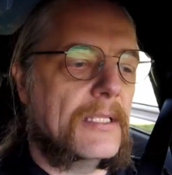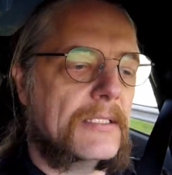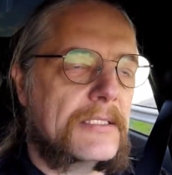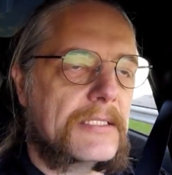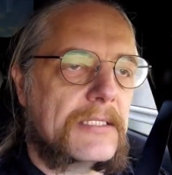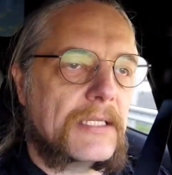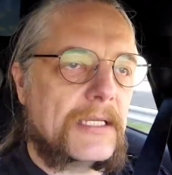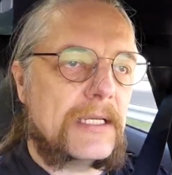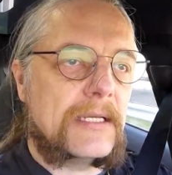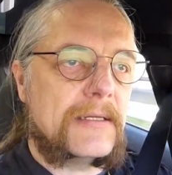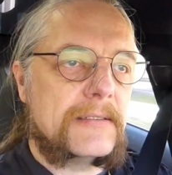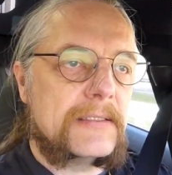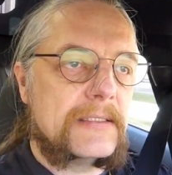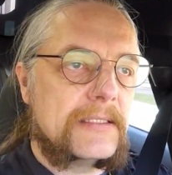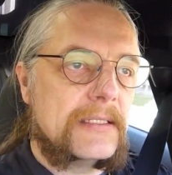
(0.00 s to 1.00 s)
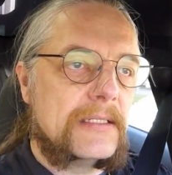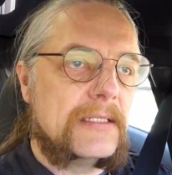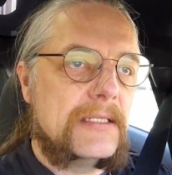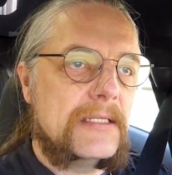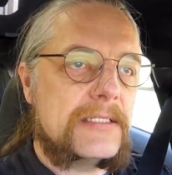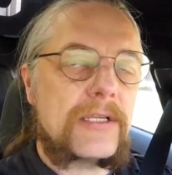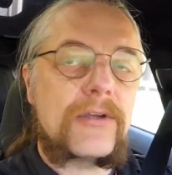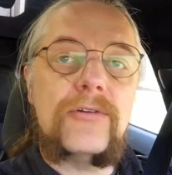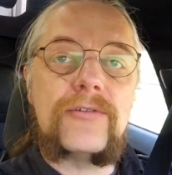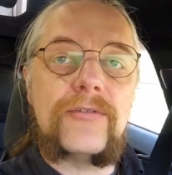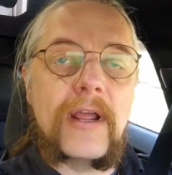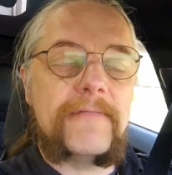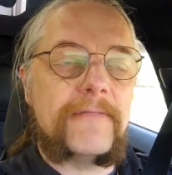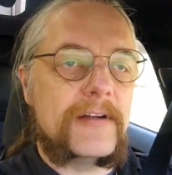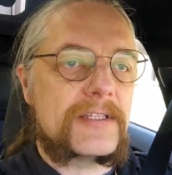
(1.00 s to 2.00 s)
it's this is a good
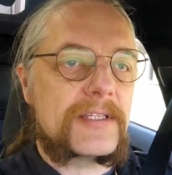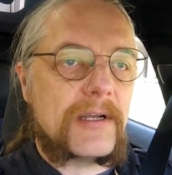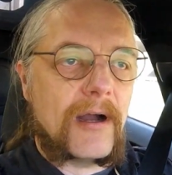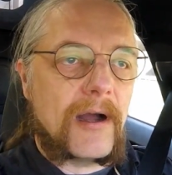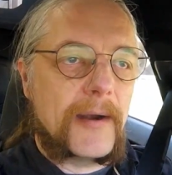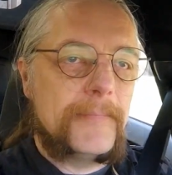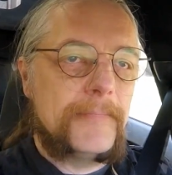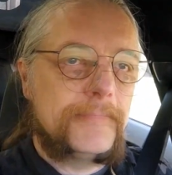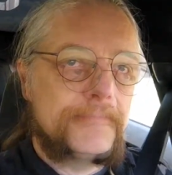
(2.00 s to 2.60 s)
reference car.